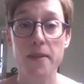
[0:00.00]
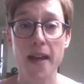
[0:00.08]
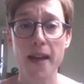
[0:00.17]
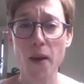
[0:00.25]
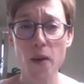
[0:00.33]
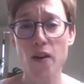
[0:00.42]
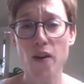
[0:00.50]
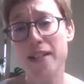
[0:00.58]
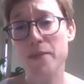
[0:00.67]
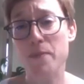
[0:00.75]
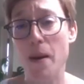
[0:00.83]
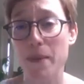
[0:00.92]
oh, try this
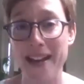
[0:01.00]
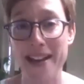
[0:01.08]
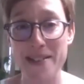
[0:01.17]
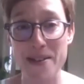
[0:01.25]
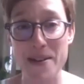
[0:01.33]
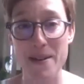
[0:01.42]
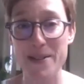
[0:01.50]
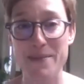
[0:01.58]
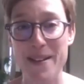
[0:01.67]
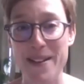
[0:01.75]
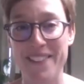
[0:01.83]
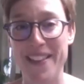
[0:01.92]
publication, it'd be much
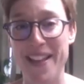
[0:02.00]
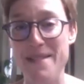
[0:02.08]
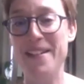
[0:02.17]
better for them.